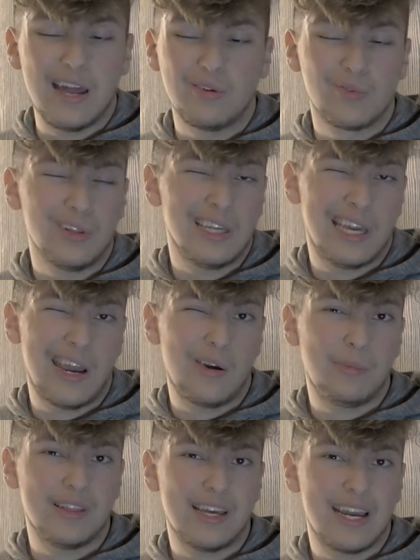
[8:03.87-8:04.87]
I don't really care
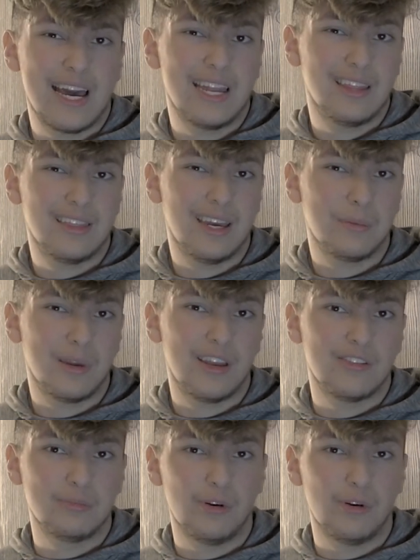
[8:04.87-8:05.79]
about that kind of thing because